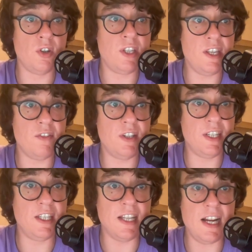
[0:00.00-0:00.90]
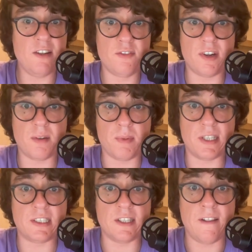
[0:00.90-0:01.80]
not in the original
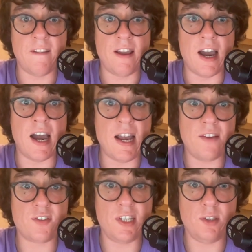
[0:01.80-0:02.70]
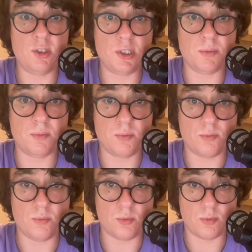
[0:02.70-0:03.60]
format, but in the following format.
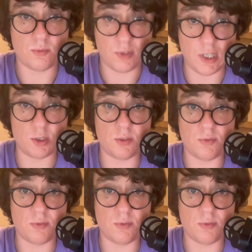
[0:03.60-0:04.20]
There was